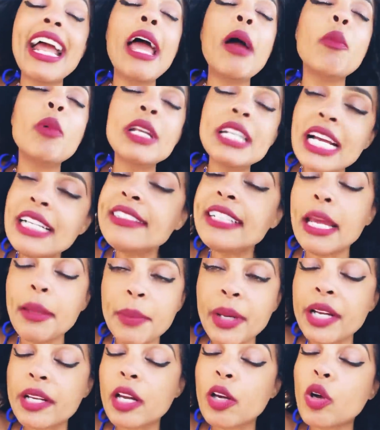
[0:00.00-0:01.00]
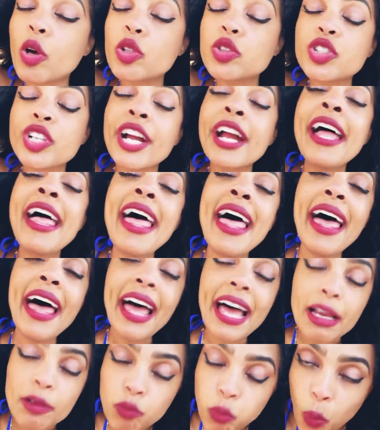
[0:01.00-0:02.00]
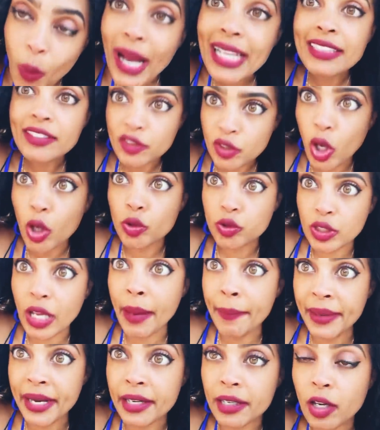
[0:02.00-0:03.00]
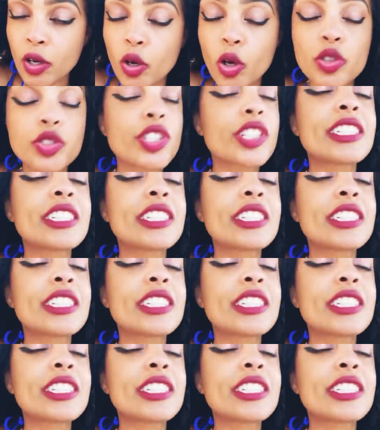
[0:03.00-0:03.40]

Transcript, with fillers: And when I say American culture, West Coast American culture,